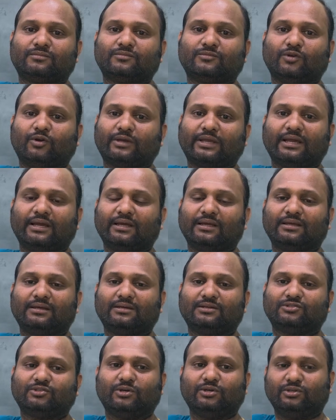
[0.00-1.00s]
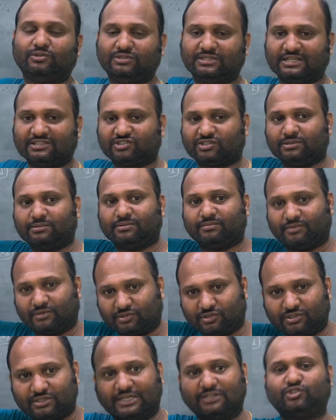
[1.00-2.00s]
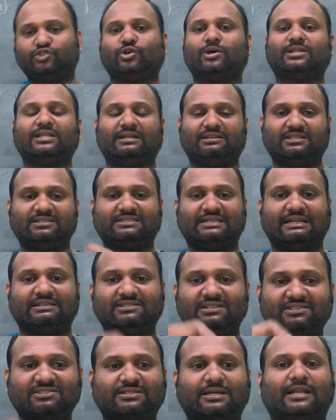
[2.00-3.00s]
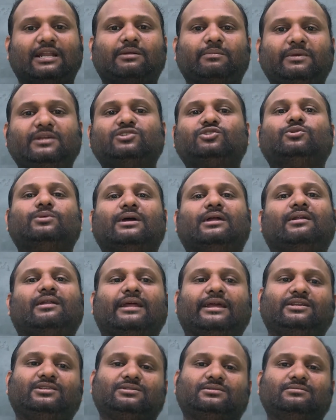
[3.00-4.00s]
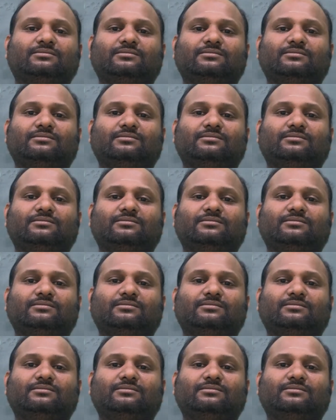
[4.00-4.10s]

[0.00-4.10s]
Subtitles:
Okay, so you just to ensure that this answer is correct means you can write.